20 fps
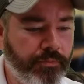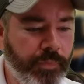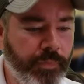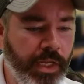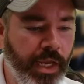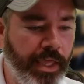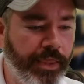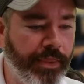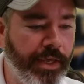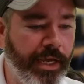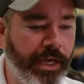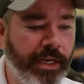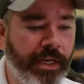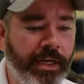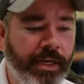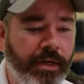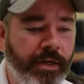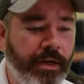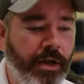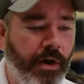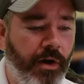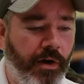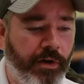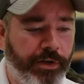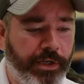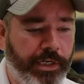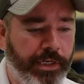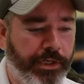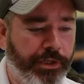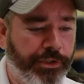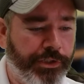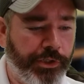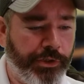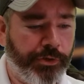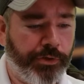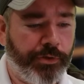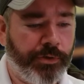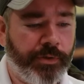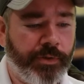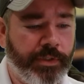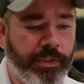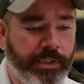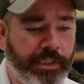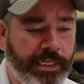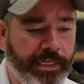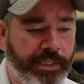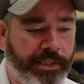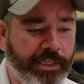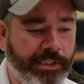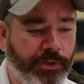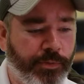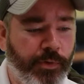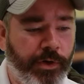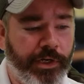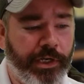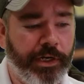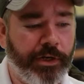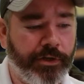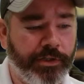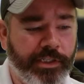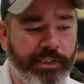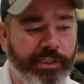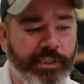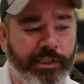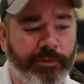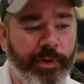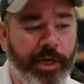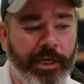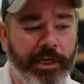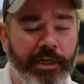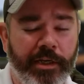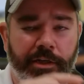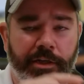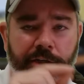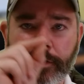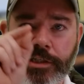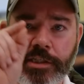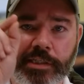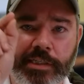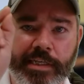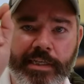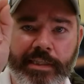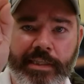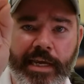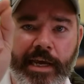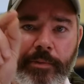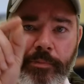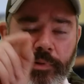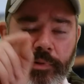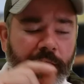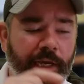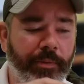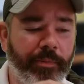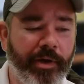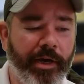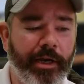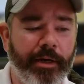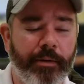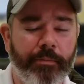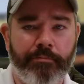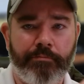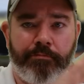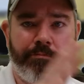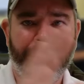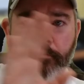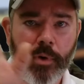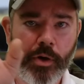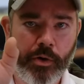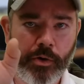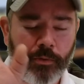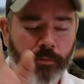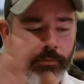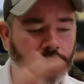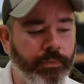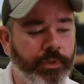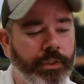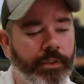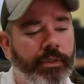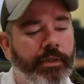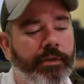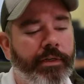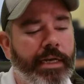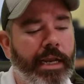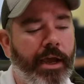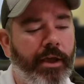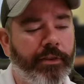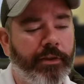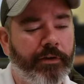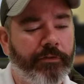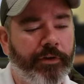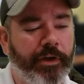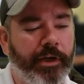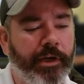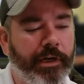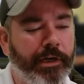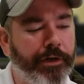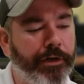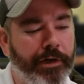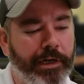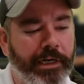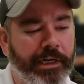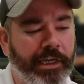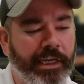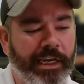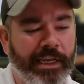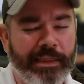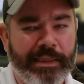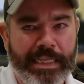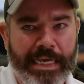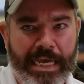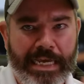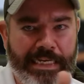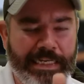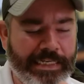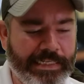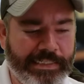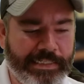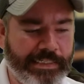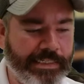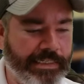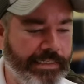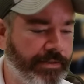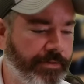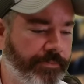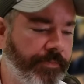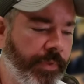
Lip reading: And then all you need to do, like this one here is suspended, you just hit that play button, boom, now they've got internet again, that easy.